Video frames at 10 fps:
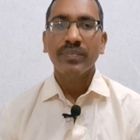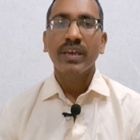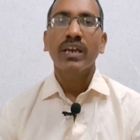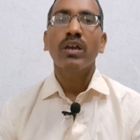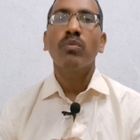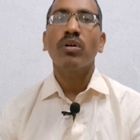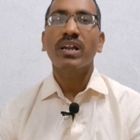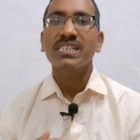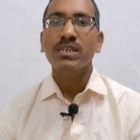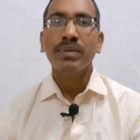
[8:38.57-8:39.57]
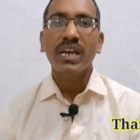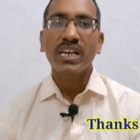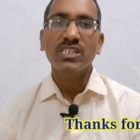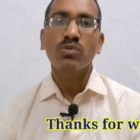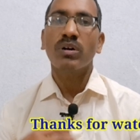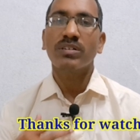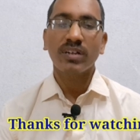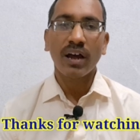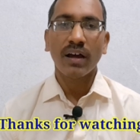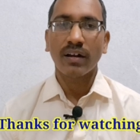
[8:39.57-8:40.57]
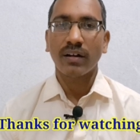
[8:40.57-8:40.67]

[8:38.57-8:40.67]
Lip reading: Your resume is your tongue.